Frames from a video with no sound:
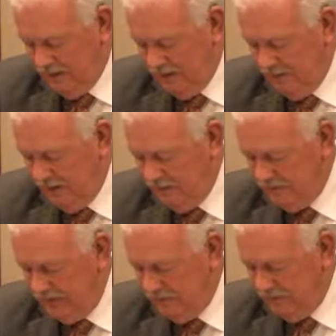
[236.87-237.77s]
committee
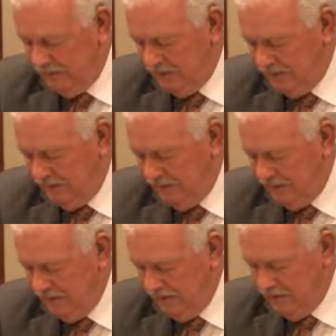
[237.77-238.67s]
was able to save
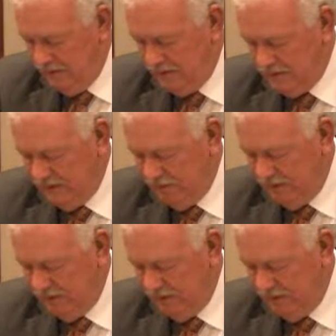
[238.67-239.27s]
$127